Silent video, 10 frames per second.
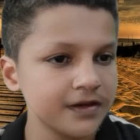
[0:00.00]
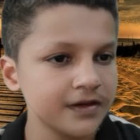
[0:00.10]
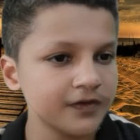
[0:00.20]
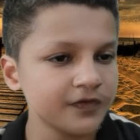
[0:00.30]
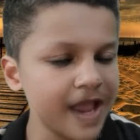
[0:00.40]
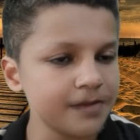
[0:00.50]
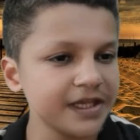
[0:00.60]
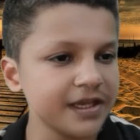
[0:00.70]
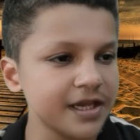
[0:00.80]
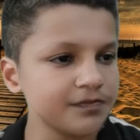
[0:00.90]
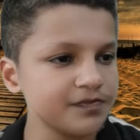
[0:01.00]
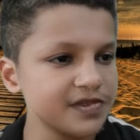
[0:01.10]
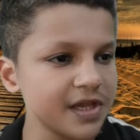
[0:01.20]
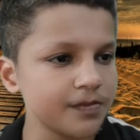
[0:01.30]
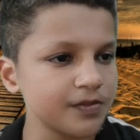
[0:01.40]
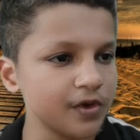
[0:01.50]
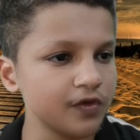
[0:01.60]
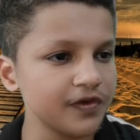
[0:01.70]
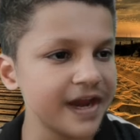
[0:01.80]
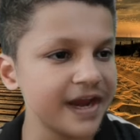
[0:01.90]
family comes up
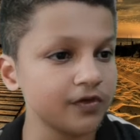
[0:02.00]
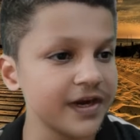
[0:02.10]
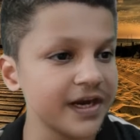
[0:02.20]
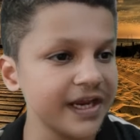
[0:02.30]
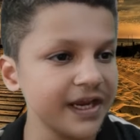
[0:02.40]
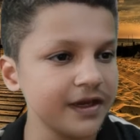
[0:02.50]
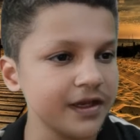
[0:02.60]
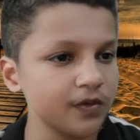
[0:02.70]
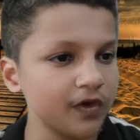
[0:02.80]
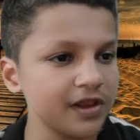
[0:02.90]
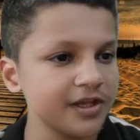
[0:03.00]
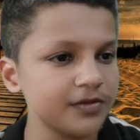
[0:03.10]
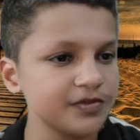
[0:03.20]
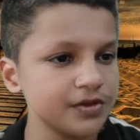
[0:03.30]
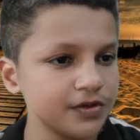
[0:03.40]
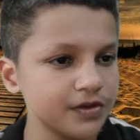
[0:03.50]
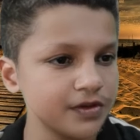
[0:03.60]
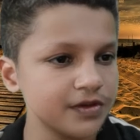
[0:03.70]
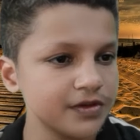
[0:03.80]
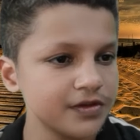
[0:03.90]
over and over again in volume two,
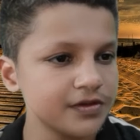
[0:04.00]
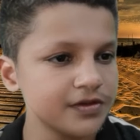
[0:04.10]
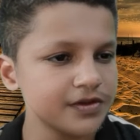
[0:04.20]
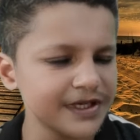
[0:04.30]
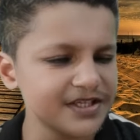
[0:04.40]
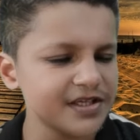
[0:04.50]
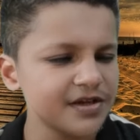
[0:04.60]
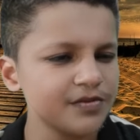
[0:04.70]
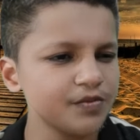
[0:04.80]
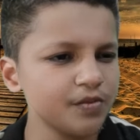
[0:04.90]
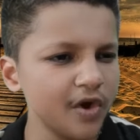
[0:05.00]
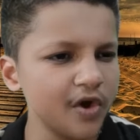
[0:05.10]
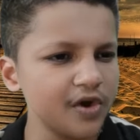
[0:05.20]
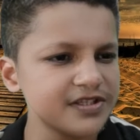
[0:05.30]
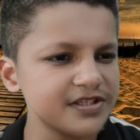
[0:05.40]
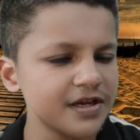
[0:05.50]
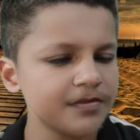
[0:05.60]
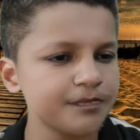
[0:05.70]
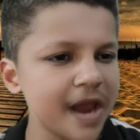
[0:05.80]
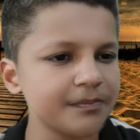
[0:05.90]
so it's most
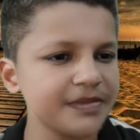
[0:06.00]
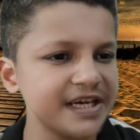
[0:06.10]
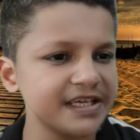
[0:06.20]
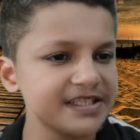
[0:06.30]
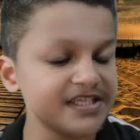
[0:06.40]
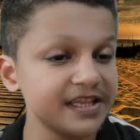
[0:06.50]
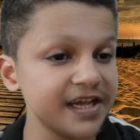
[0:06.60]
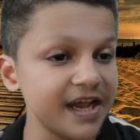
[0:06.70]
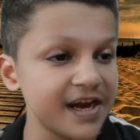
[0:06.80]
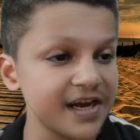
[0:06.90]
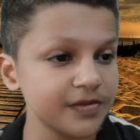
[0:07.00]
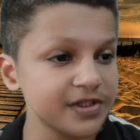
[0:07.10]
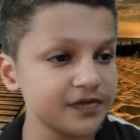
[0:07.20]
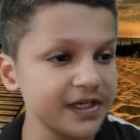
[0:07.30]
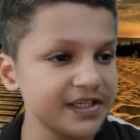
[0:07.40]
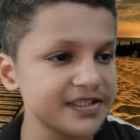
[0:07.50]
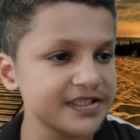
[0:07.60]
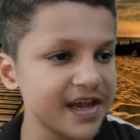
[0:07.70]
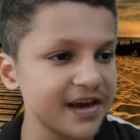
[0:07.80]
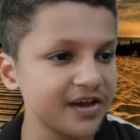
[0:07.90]
prominent in the arc between
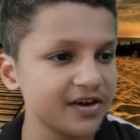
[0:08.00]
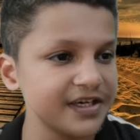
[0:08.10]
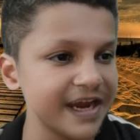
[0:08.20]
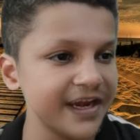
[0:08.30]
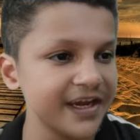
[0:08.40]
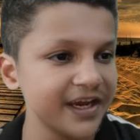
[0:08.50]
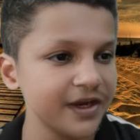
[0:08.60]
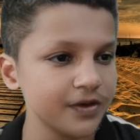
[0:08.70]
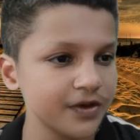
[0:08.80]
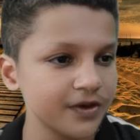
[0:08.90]
Star-Lord and Ego.